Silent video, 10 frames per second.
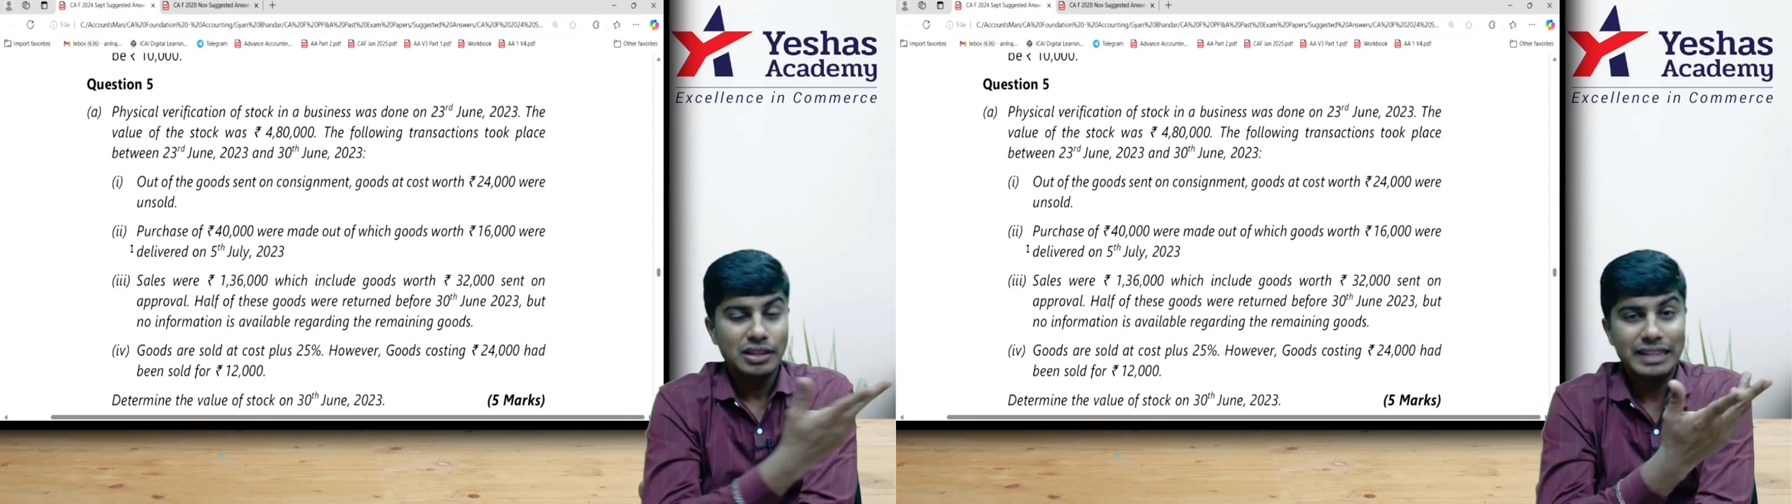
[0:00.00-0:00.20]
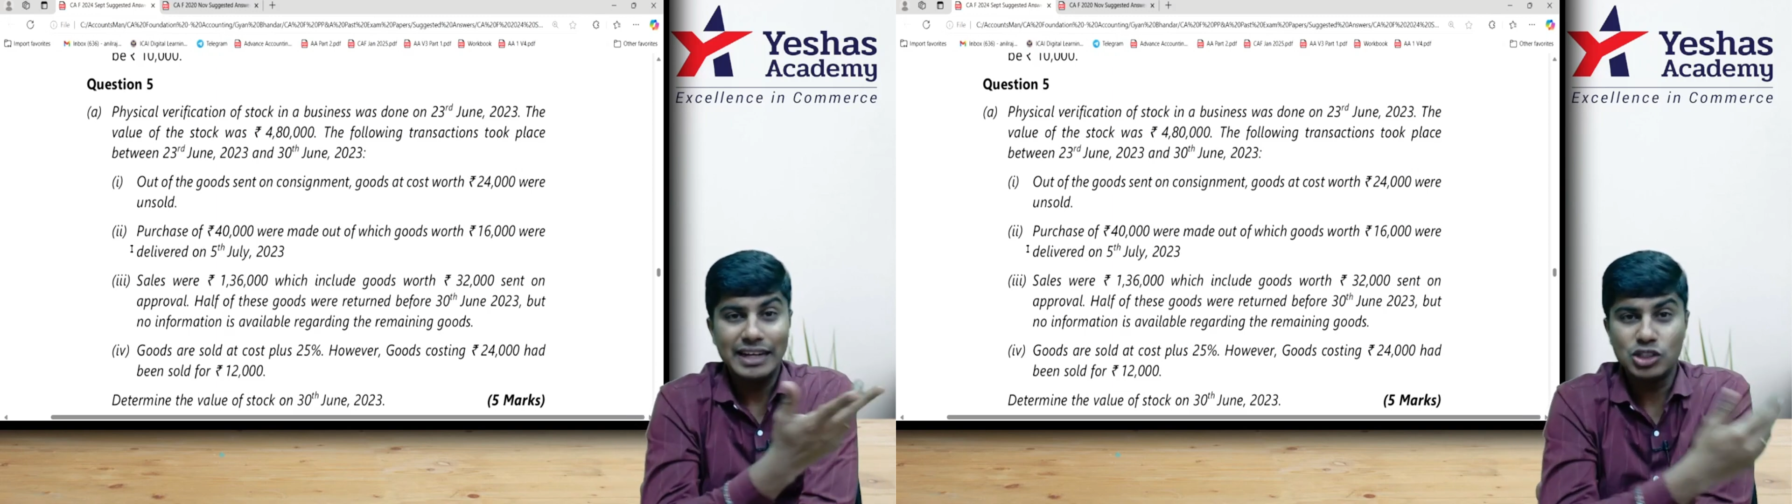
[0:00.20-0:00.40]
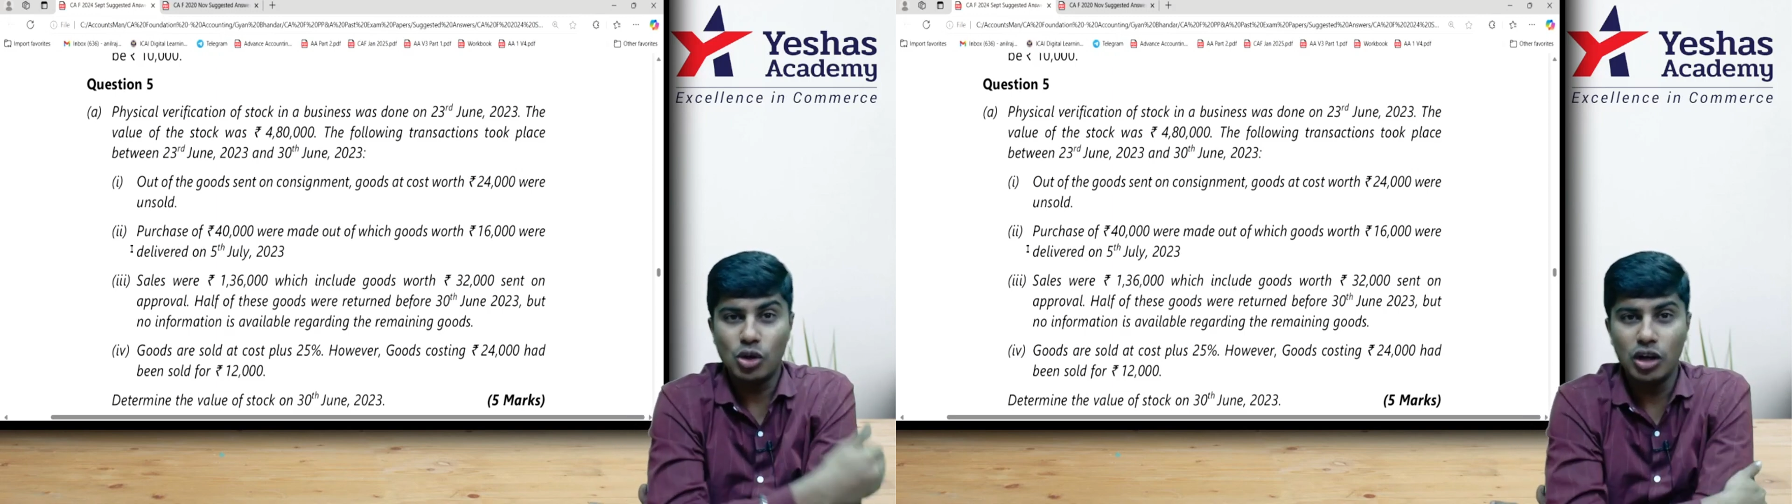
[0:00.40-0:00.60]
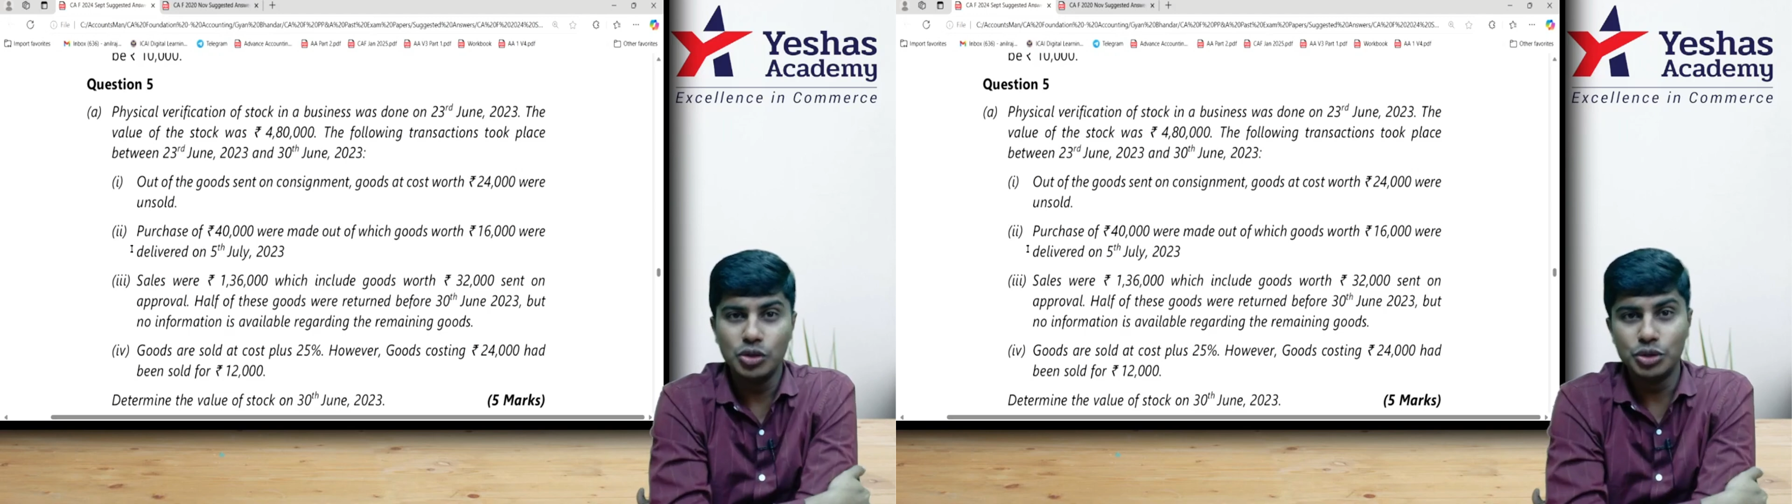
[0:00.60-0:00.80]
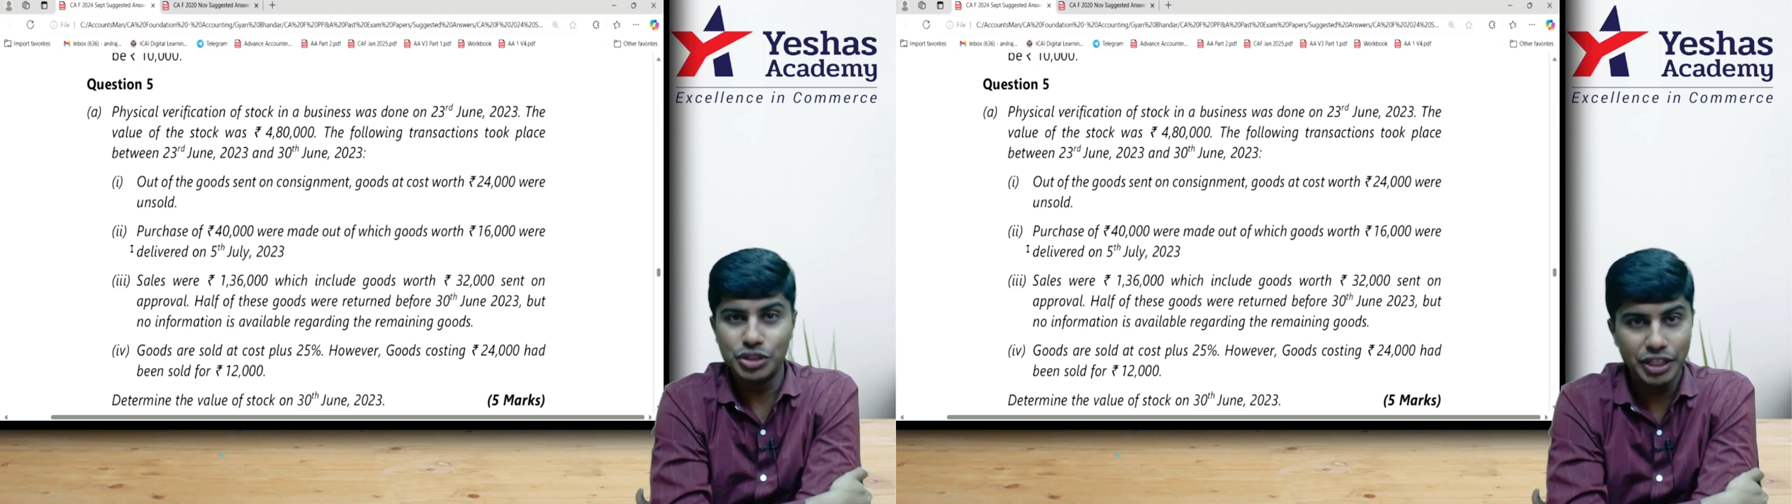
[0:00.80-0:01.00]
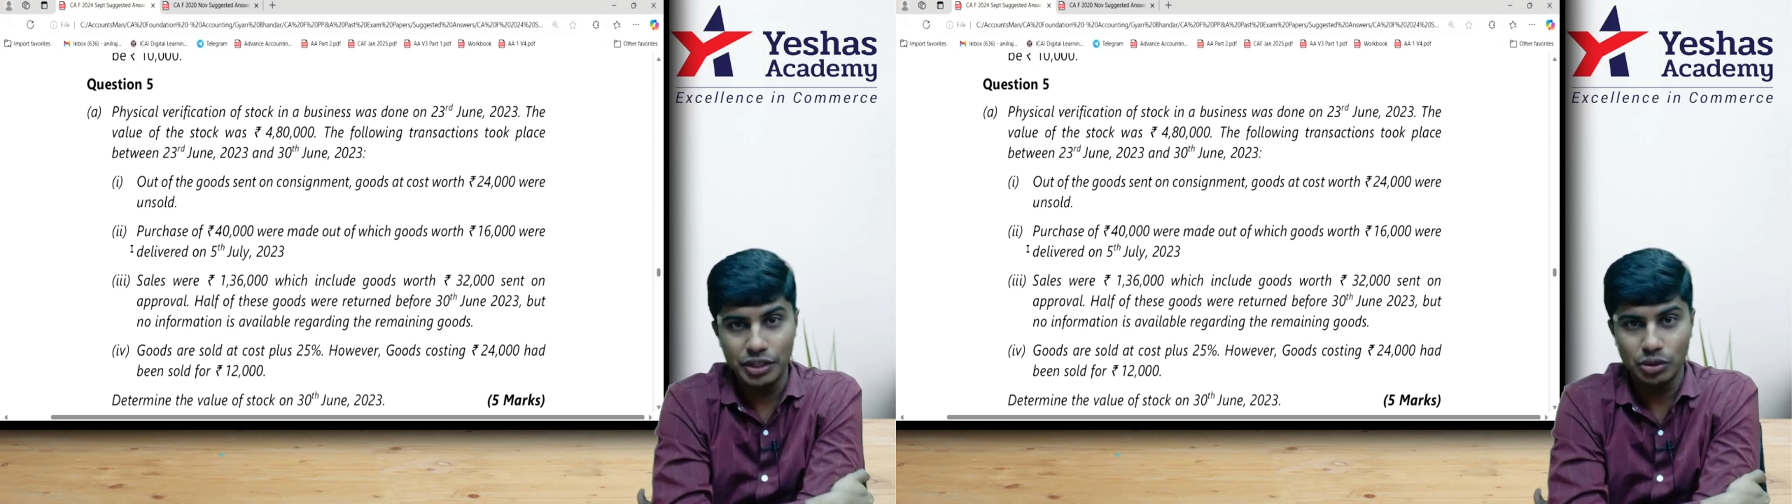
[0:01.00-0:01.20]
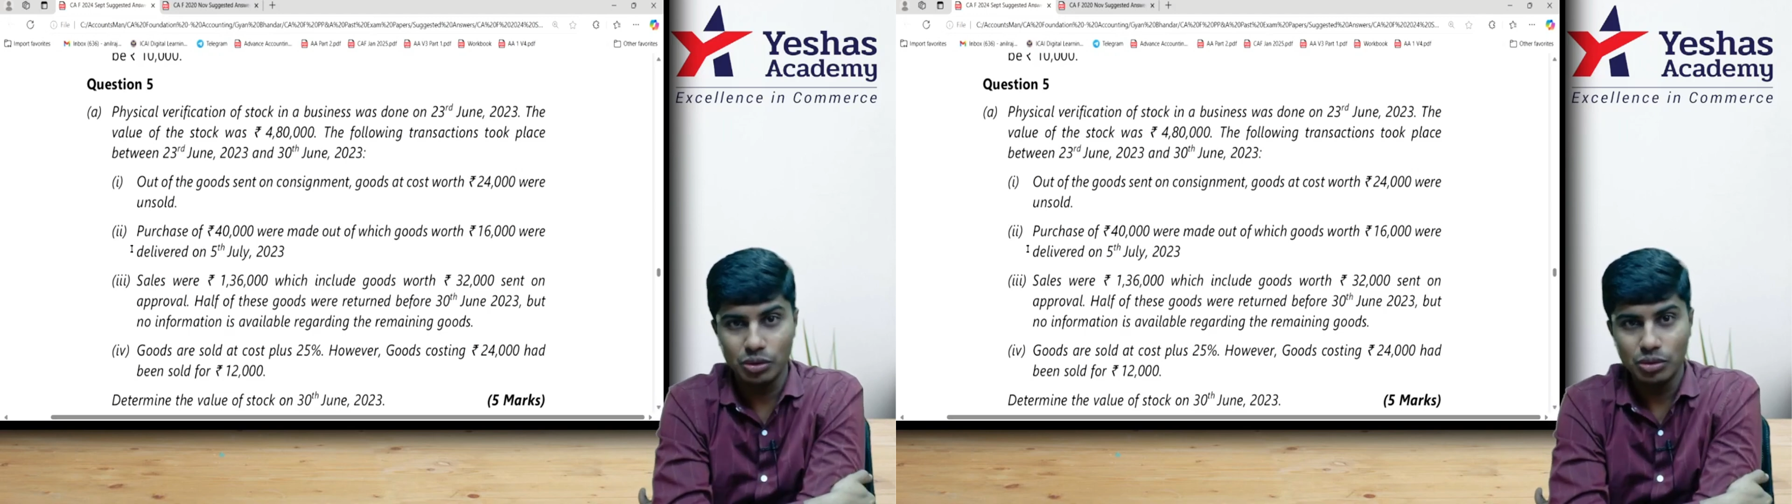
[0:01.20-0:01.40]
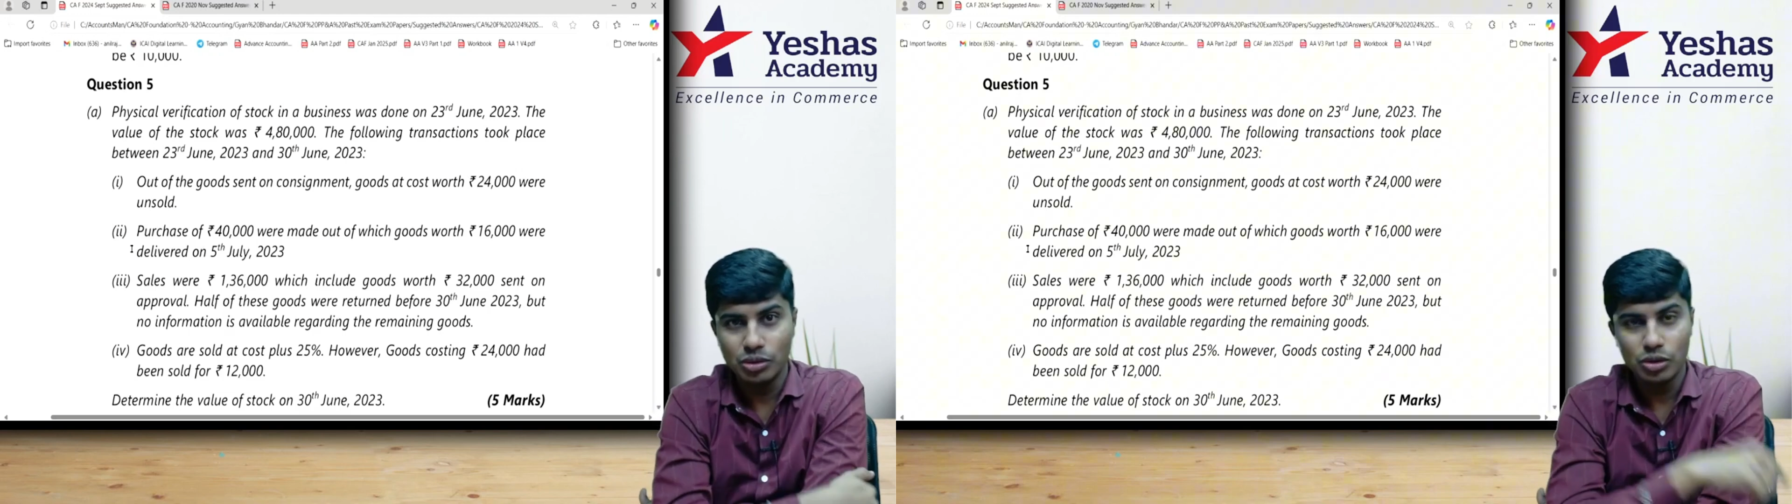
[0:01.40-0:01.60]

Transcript: That's all you need to know.